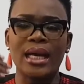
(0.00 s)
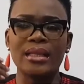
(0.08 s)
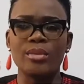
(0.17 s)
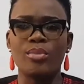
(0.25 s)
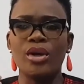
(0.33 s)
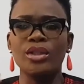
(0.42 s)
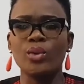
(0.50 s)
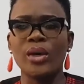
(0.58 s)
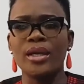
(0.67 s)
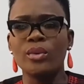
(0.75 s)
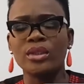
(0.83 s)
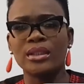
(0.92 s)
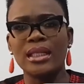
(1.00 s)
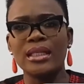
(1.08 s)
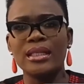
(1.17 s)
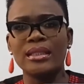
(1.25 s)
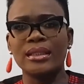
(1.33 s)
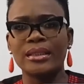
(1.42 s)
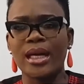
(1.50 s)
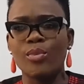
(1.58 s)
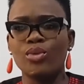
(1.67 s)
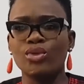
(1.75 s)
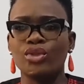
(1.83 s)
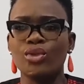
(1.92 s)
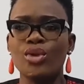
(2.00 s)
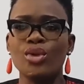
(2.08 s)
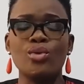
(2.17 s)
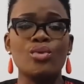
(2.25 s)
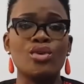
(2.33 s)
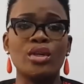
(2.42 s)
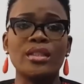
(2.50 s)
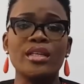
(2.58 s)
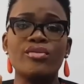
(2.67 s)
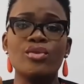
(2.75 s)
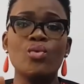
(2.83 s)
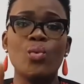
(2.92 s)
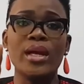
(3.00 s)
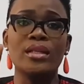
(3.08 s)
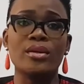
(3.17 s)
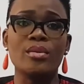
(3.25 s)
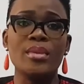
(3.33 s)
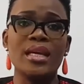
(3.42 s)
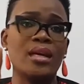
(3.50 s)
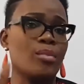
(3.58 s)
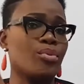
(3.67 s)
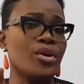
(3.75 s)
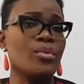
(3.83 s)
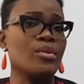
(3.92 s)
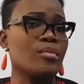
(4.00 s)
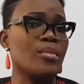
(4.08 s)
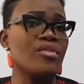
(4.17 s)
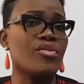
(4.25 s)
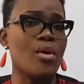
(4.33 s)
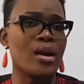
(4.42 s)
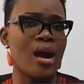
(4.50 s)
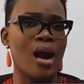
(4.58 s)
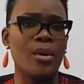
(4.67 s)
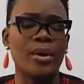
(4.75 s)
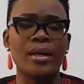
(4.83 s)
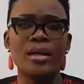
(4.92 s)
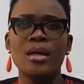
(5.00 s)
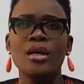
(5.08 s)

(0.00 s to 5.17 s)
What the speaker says: at the point where he was telling his disciples, so you could not even wait on me and pray with me for an hour.